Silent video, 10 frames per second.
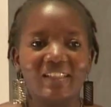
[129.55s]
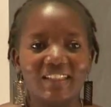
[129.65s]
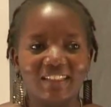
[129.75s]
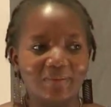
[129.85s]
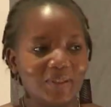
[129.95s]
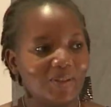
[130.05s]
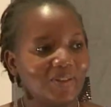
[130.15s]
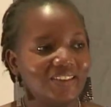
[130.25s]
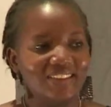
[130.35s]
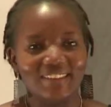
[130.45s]
all of you
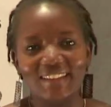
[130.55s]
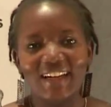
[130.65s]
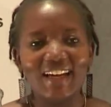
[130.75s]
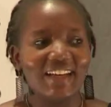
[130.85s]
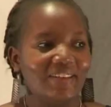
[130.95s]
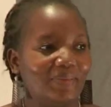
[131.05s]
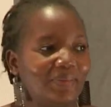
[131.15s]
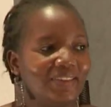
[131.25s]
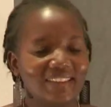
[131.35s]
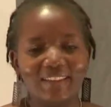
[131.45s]
today as a young leader in
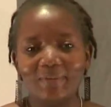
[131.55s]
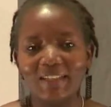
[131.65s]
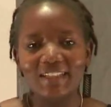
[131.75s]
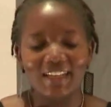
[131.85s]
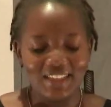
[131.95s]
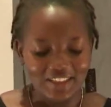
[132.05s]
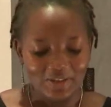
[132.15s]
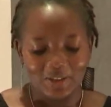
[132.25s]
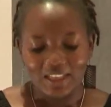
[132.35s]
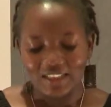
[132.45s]
the AIDS
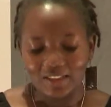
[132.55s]
response